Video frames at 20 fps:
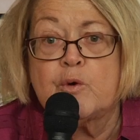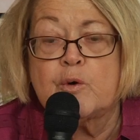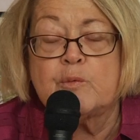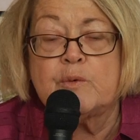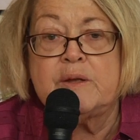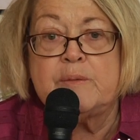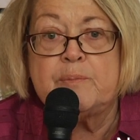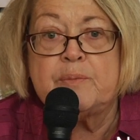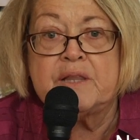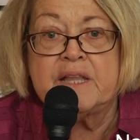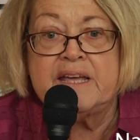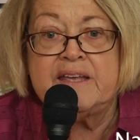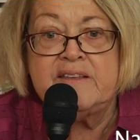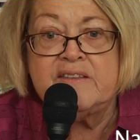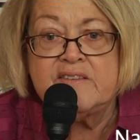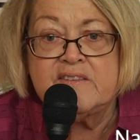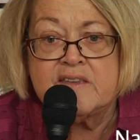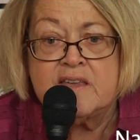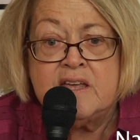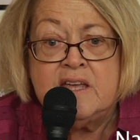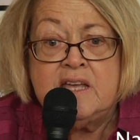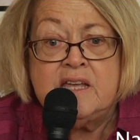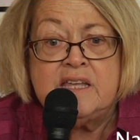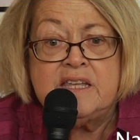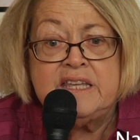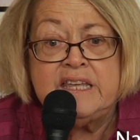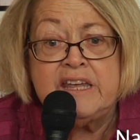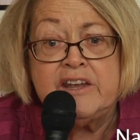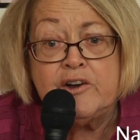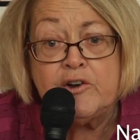were replaced
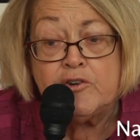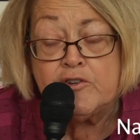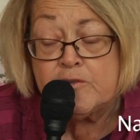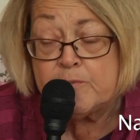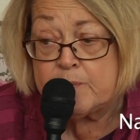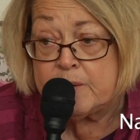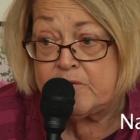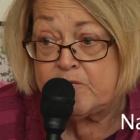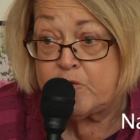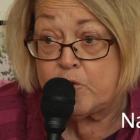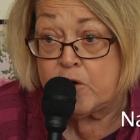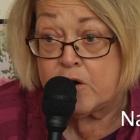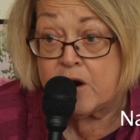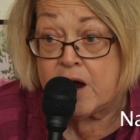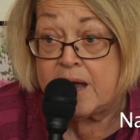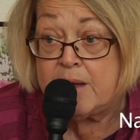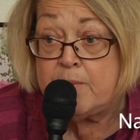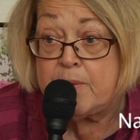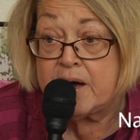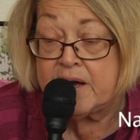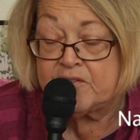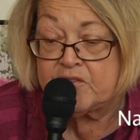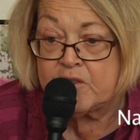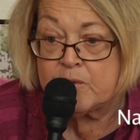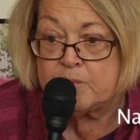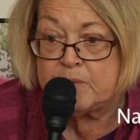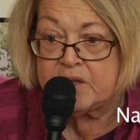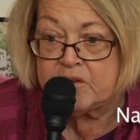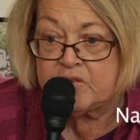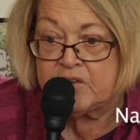years before I bought the
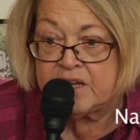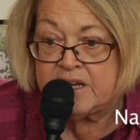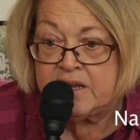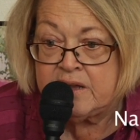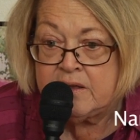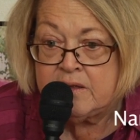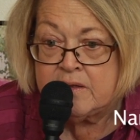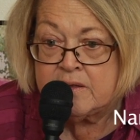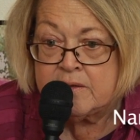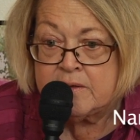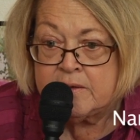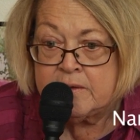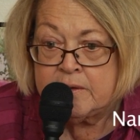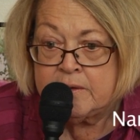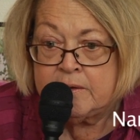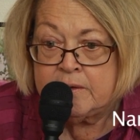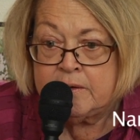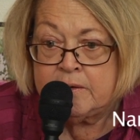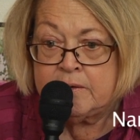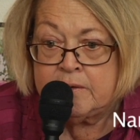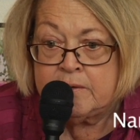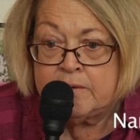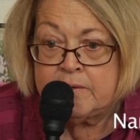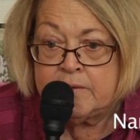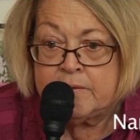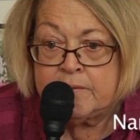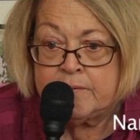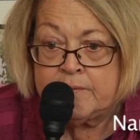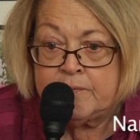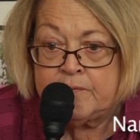building.
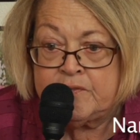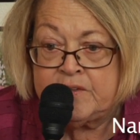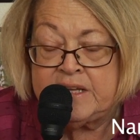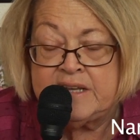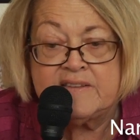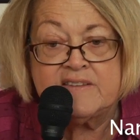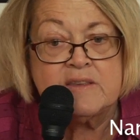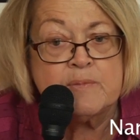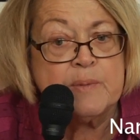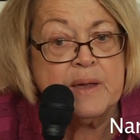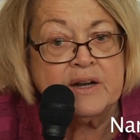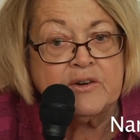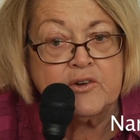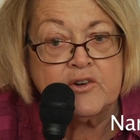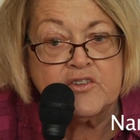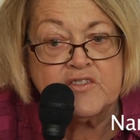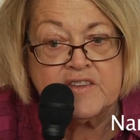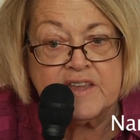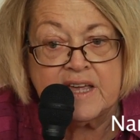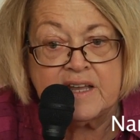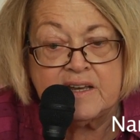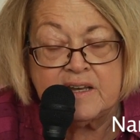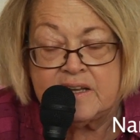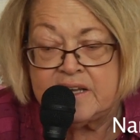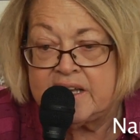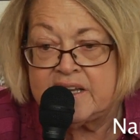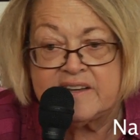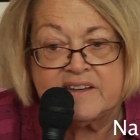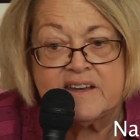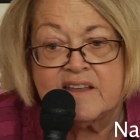The inspector said,
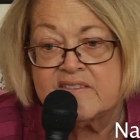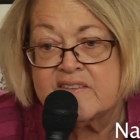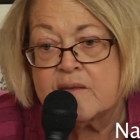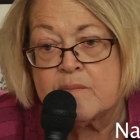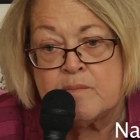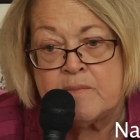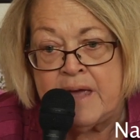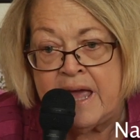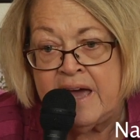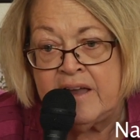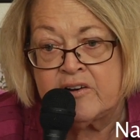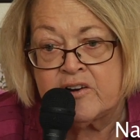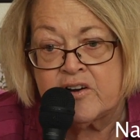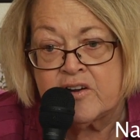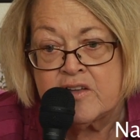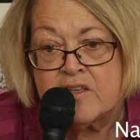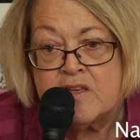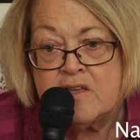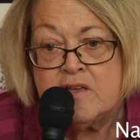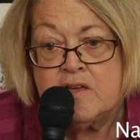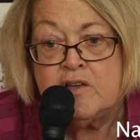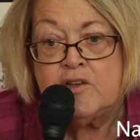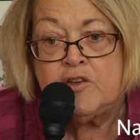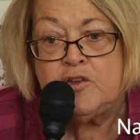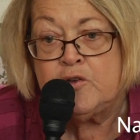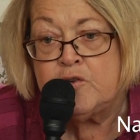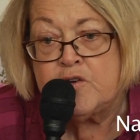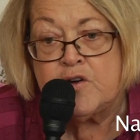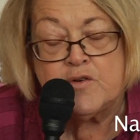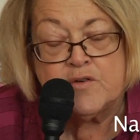it doesn't matter.
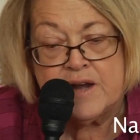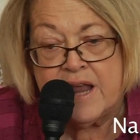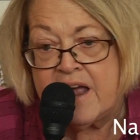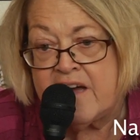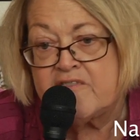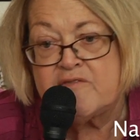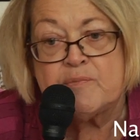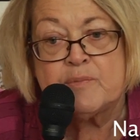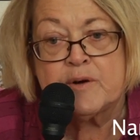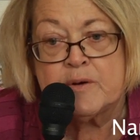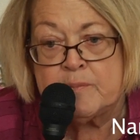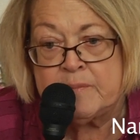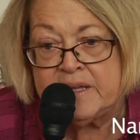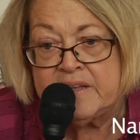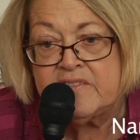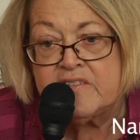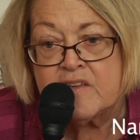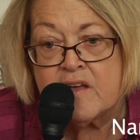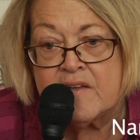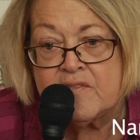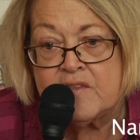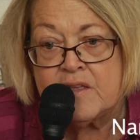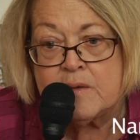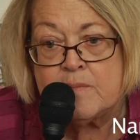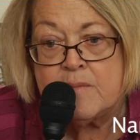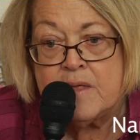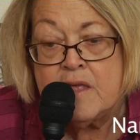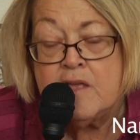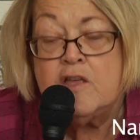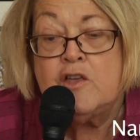You don't have permits on
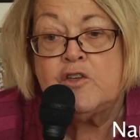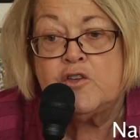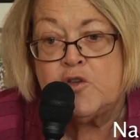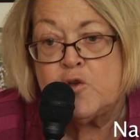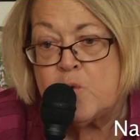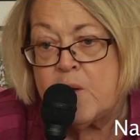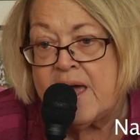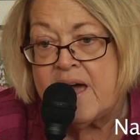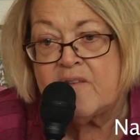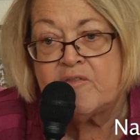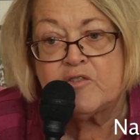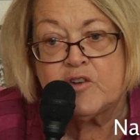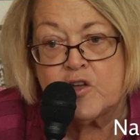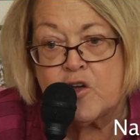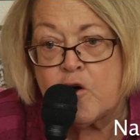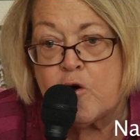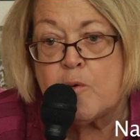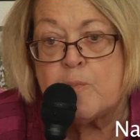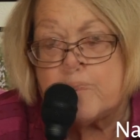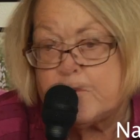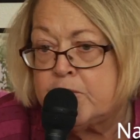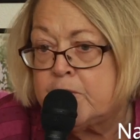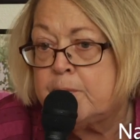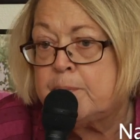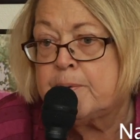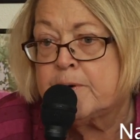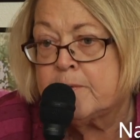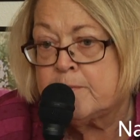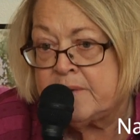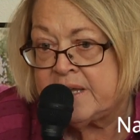them. You have to go pull
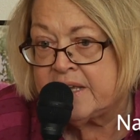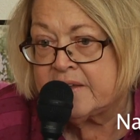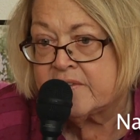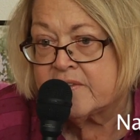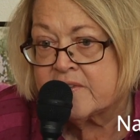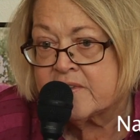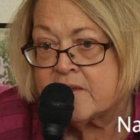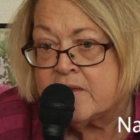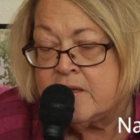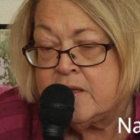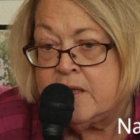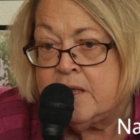permits.